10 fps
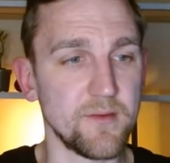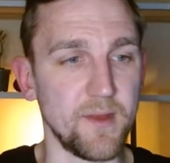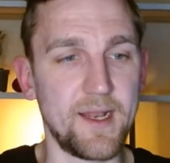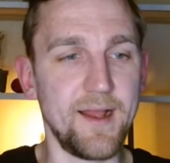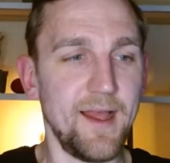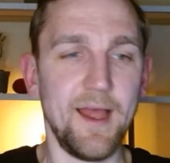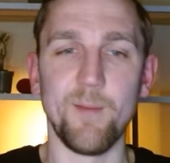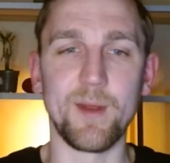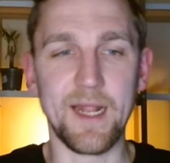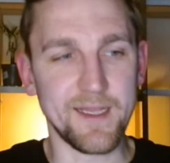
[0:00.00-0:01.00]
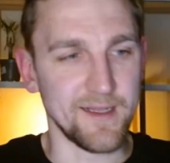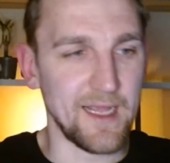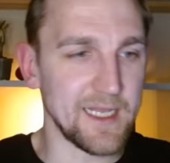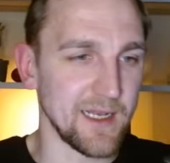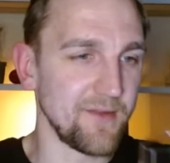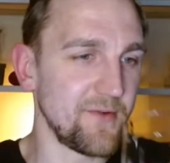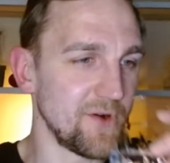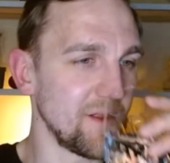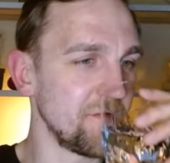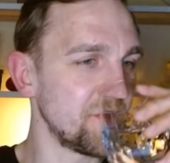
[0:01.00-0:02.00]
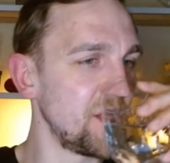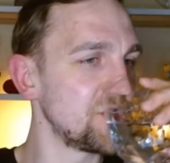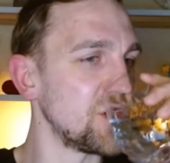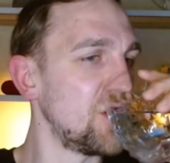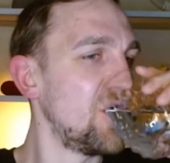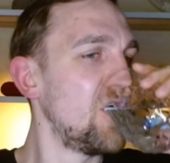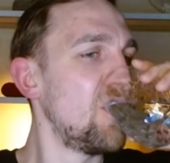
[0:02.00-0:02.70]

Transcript: but that's a different conversation.